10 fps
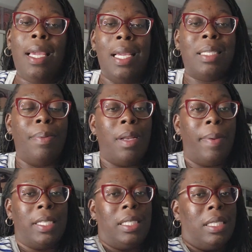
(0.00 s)
He has
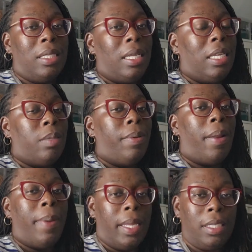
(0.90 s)
been a pest. He's
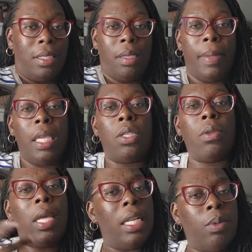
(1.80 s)
been a pest to me.
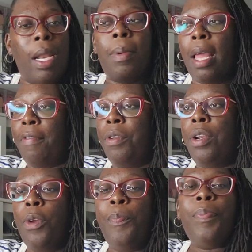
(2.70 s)
So that is what I would like for
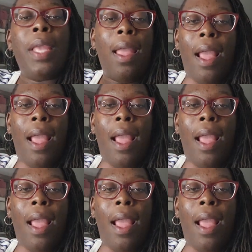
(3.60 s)
you to do.